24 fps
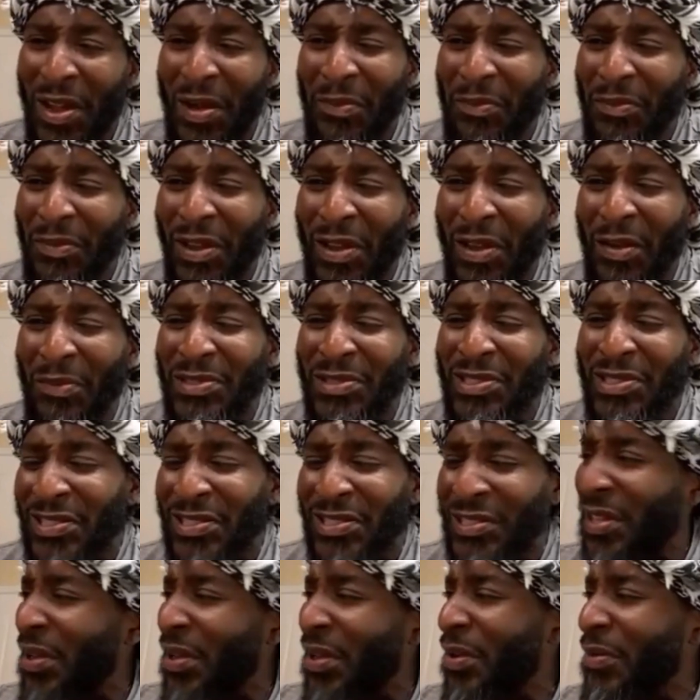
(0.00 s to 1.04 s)

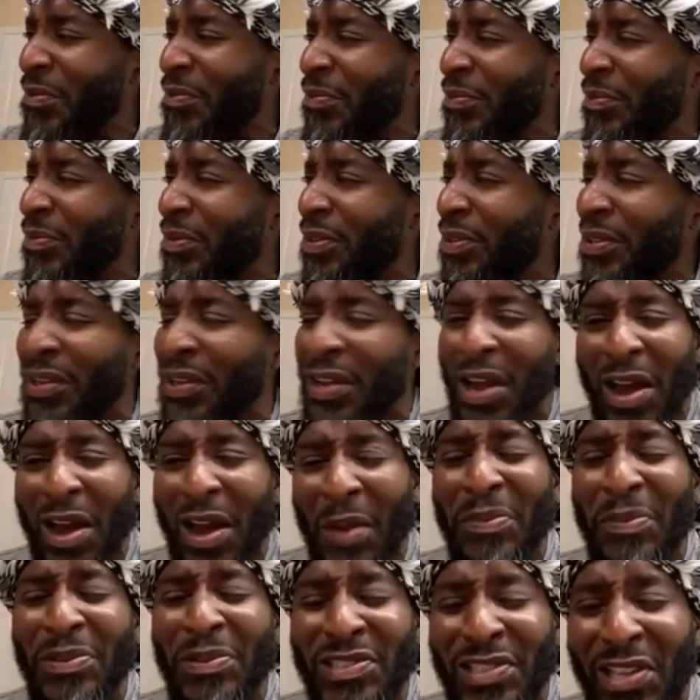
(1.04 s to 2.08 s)
I'm
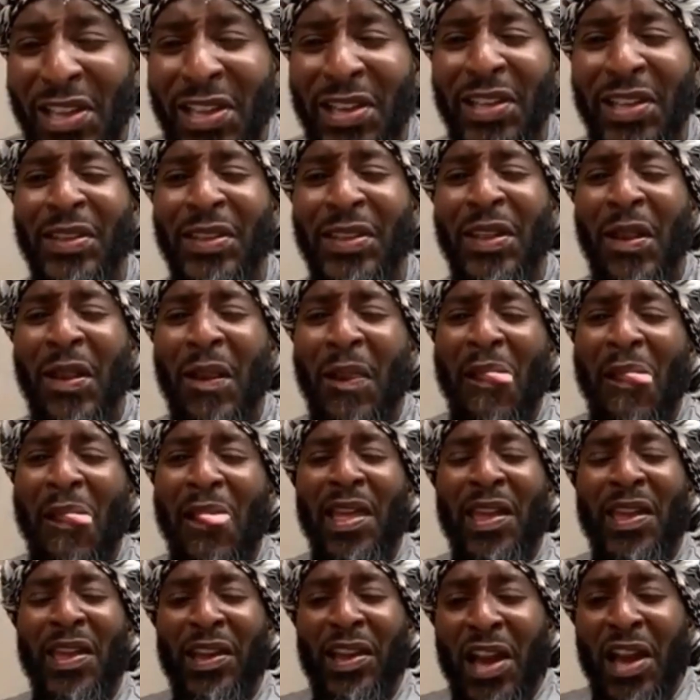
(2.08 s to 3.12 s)
compensating
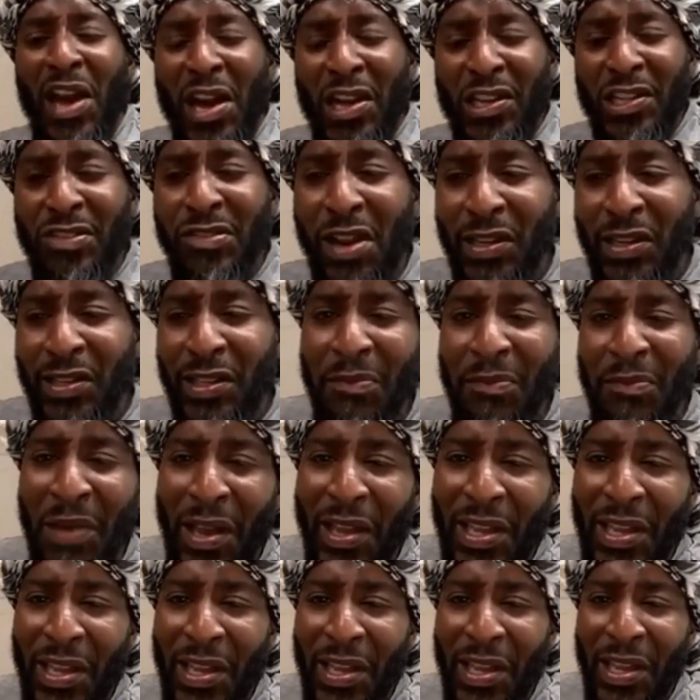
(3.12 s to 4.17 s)
and contracting
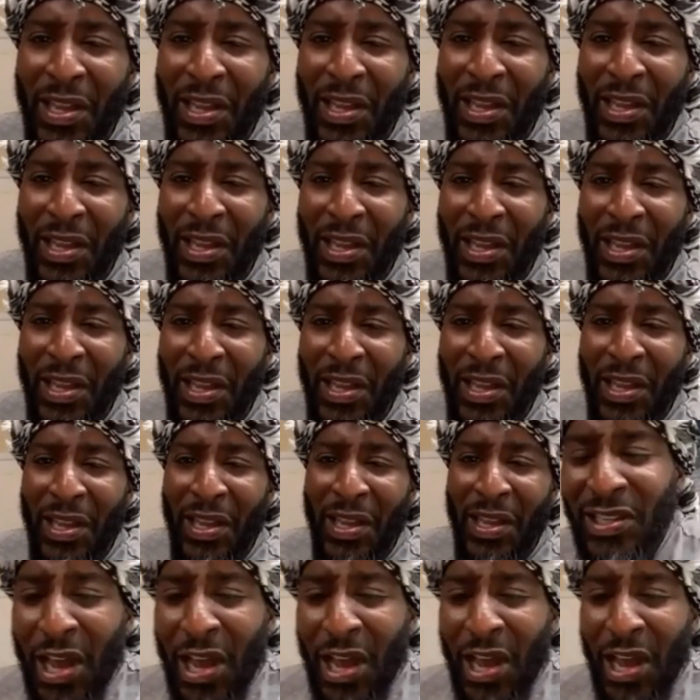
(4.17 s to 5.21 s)
my energy for
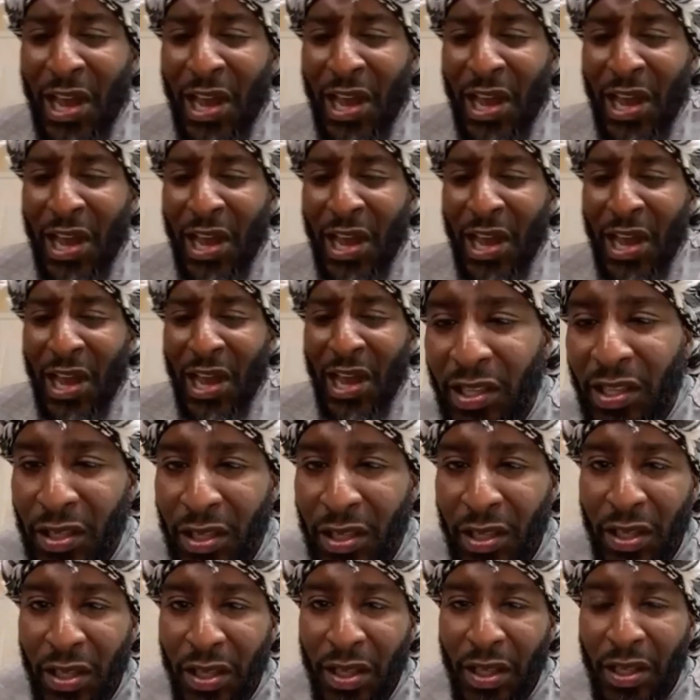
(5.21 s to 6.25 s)
18 hours a day.
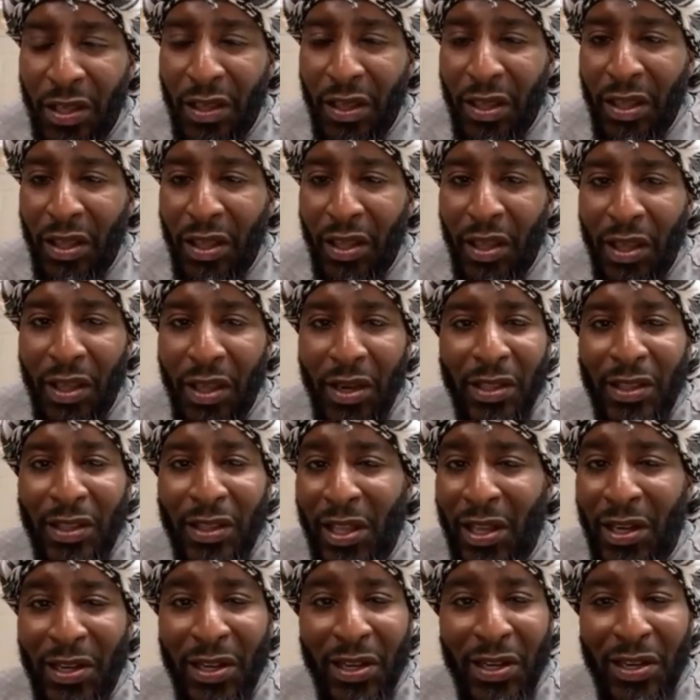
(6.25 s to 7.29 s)
And at the
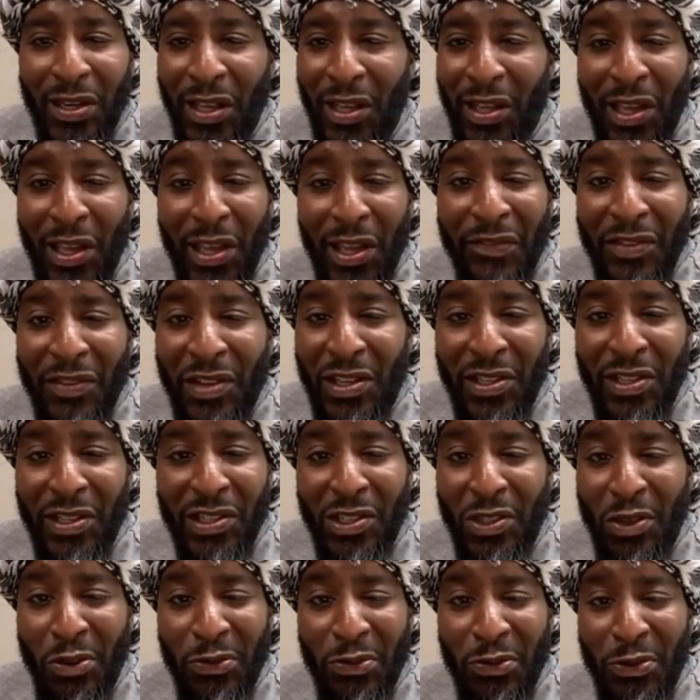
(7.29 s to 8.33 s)
end of the day, I have nothing to
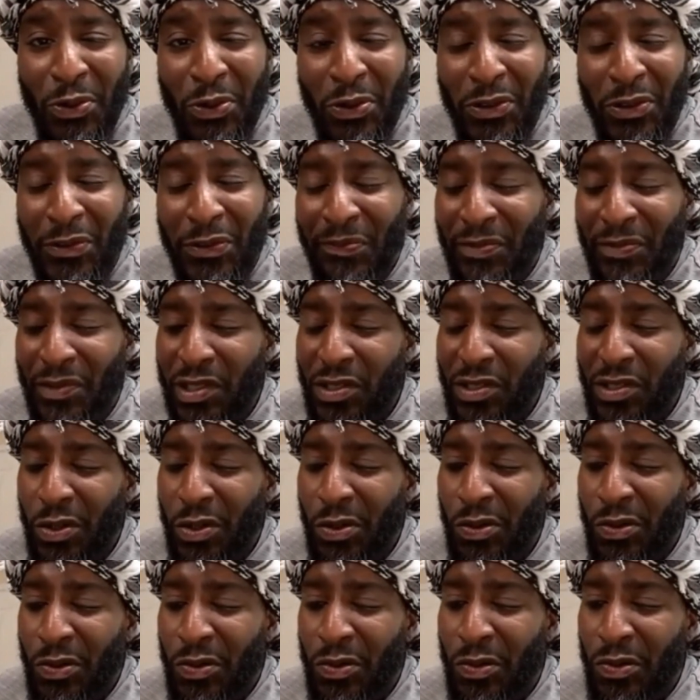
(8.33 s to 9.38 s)
show for it.
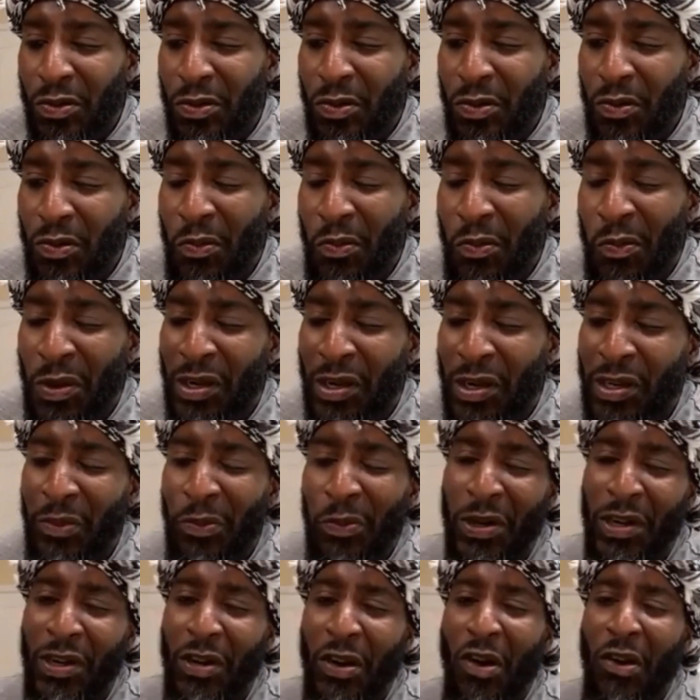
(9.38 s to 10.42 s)
So when
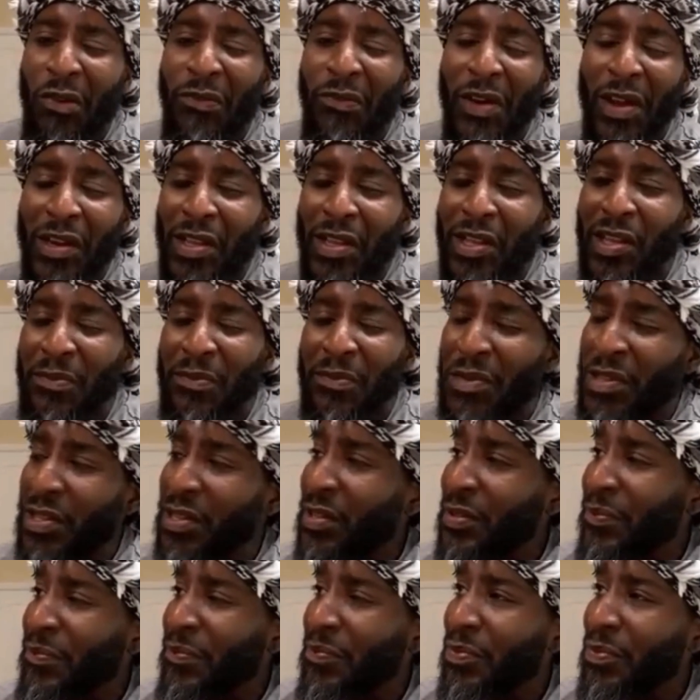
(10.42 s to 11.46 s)
it all finally hit
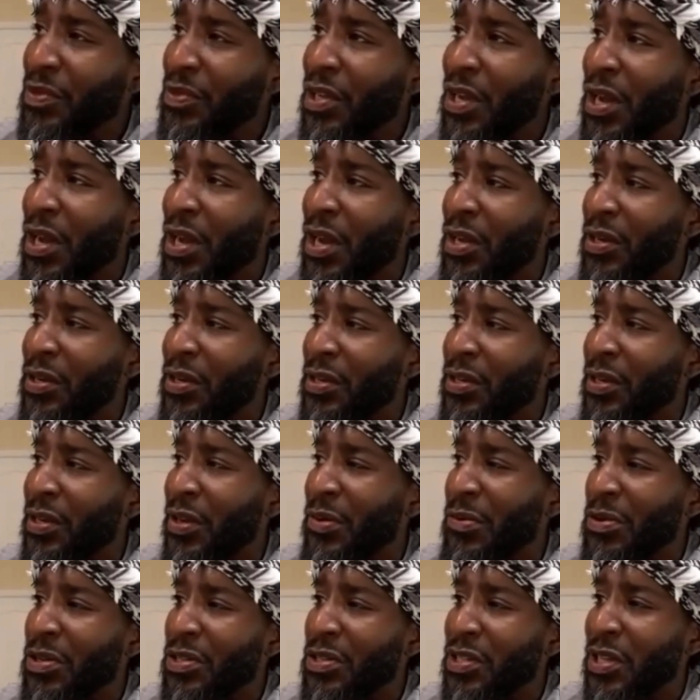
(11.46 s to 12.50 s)
me,
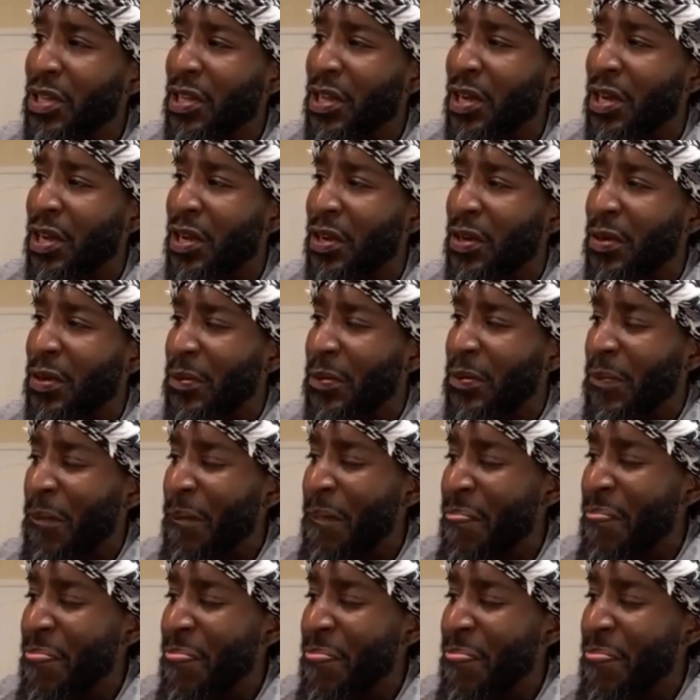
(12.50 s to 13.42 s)
there was a